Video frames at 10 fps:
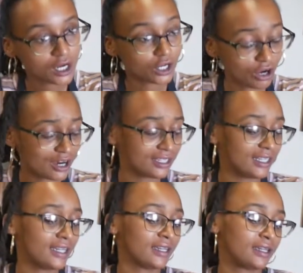
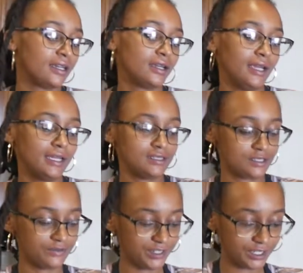garlic, and
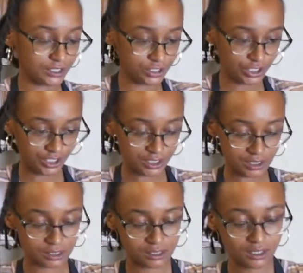some vegan
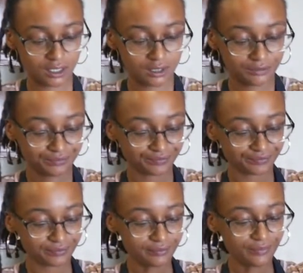cheese.
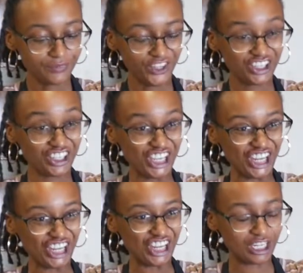
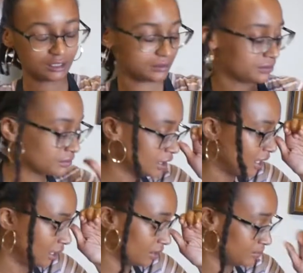Yeah.
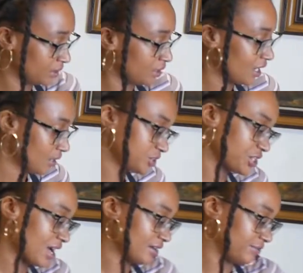I'm going to
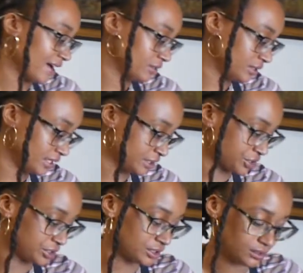show you the final
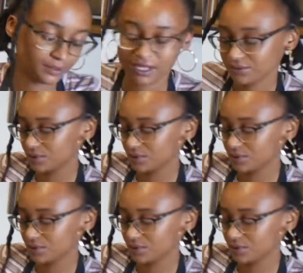dish. Probably